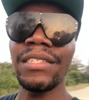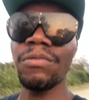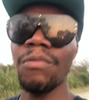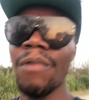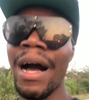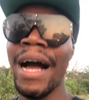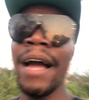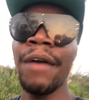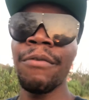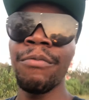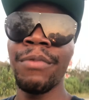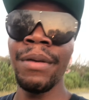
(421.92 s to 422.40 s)

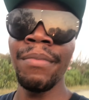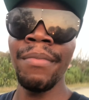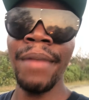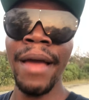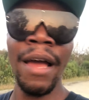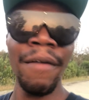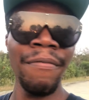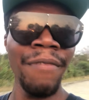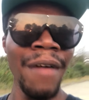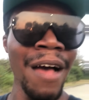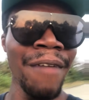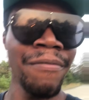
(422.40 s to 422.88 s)
why we may
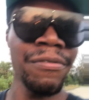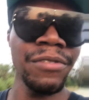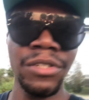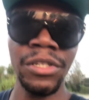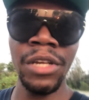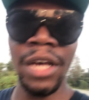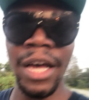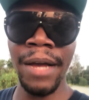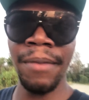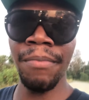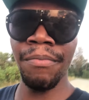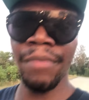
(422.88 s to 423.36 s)
have had
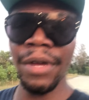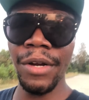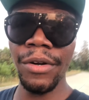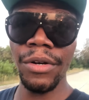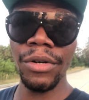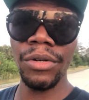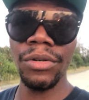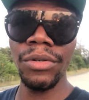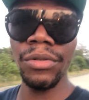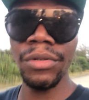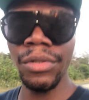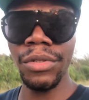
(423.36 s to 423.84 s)
certain
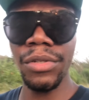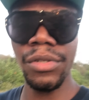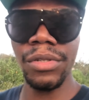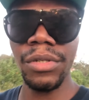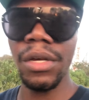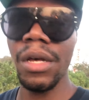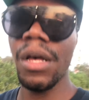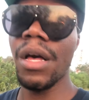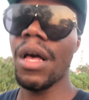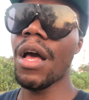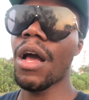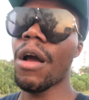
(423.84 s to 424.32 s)
miracles
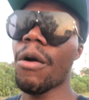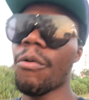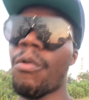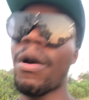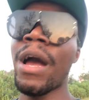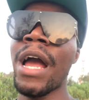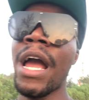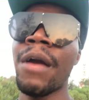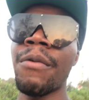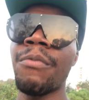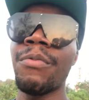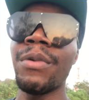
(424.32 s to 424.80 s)

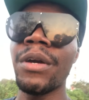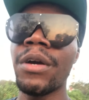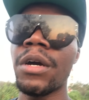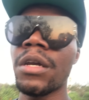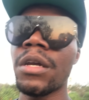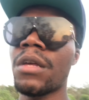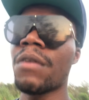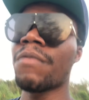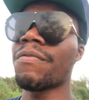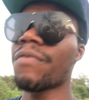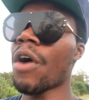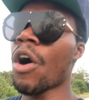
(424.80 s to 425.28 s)
where we could
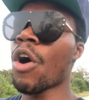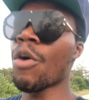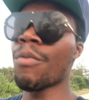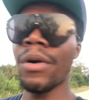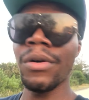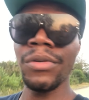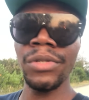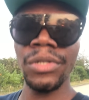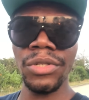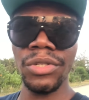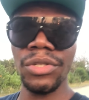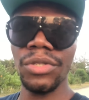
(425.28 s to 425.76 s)
have
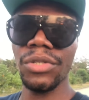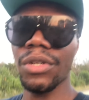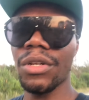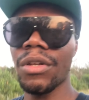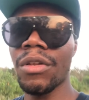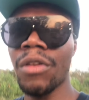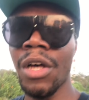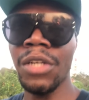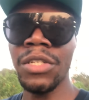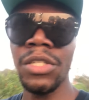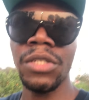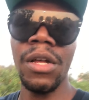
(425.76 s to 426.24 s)
almost
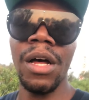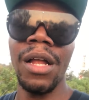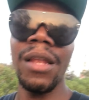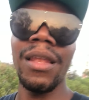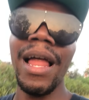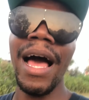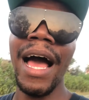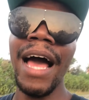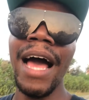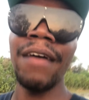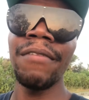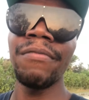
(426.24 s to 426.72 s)
lost our
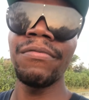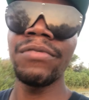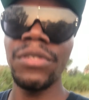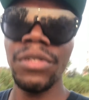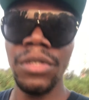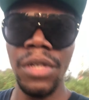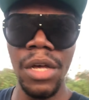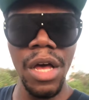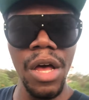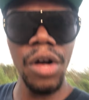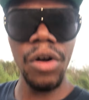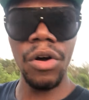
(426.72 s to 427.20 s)
lives,
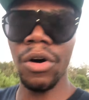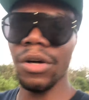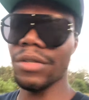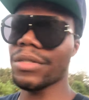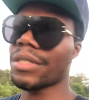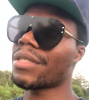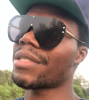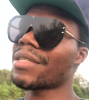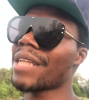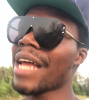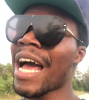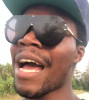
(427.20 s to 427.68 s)
got
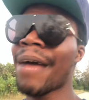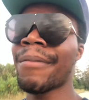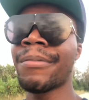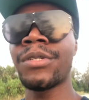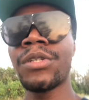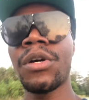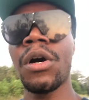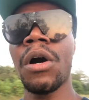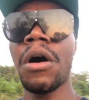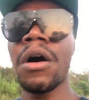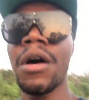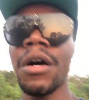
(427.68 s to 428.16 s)
stabbed,
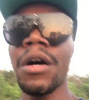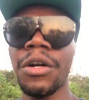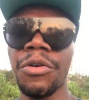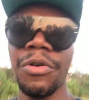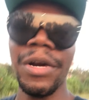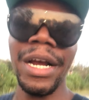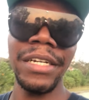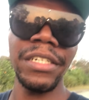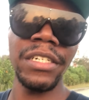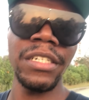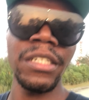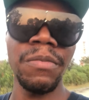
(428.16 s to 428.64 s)
car
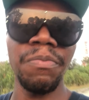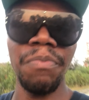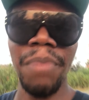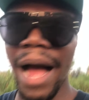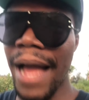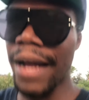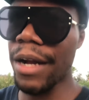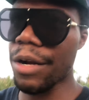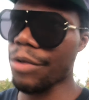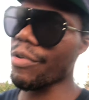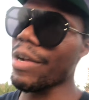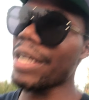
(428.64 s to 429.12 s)
crashes,
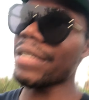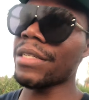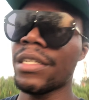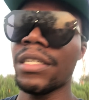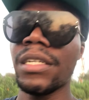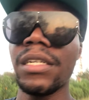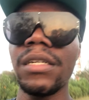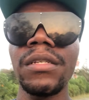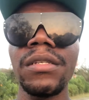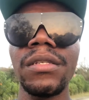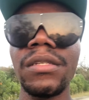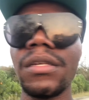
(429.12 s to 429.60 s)
bike
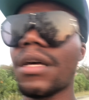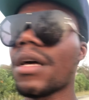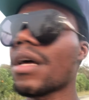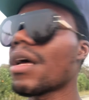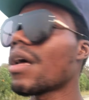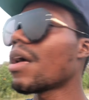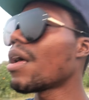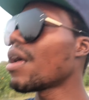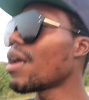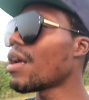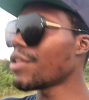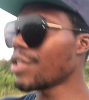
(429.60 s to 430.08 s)
crashes,
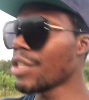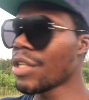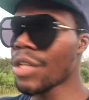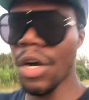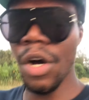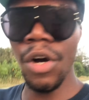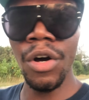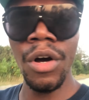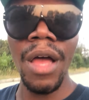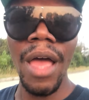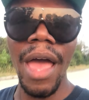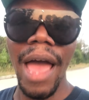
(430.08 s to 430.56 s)

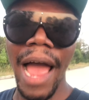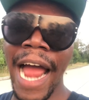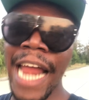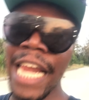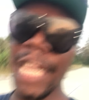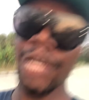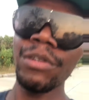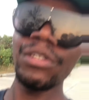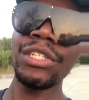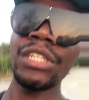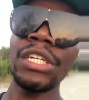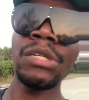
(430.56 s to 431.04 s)
and
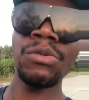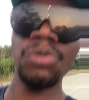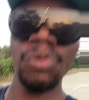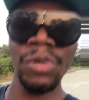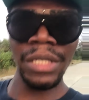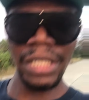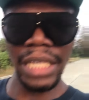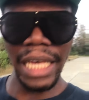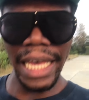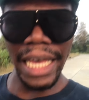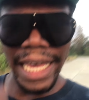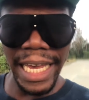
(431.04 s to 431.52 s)
it just
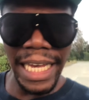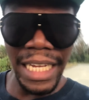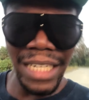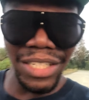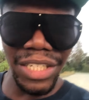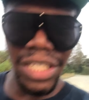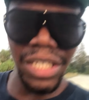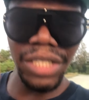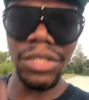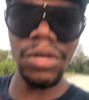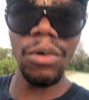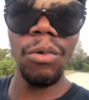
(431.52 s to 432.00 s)
was
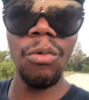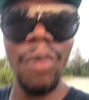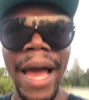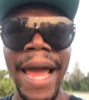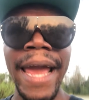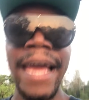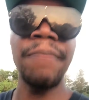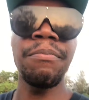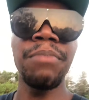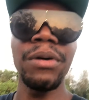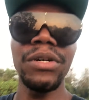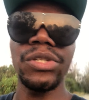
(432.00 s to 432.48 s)
inches
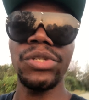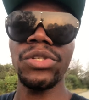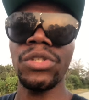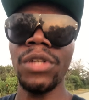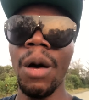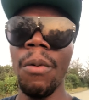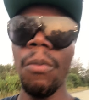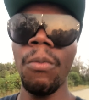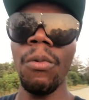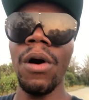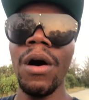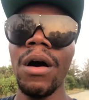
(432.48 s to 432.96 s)
away, but
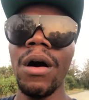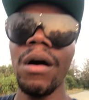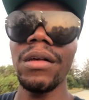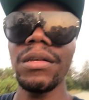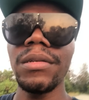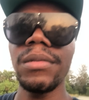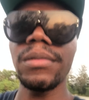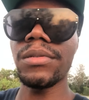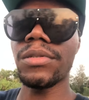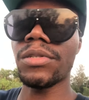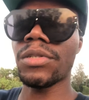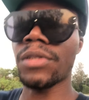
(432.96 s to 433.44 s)

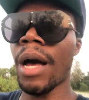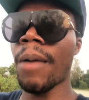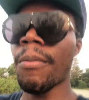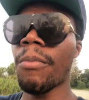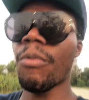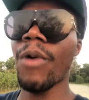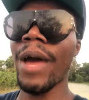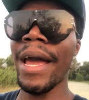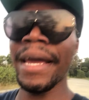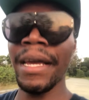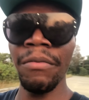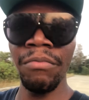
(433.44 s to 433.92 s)
some
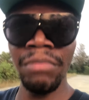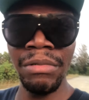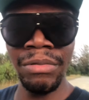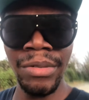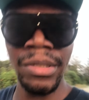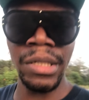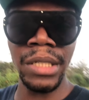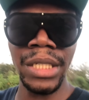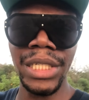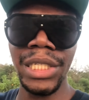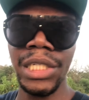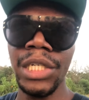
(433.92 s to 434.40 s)
way we were
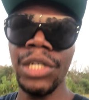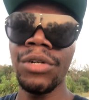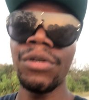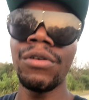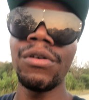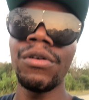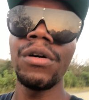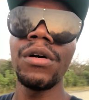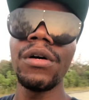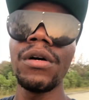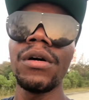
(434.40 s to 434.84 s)
still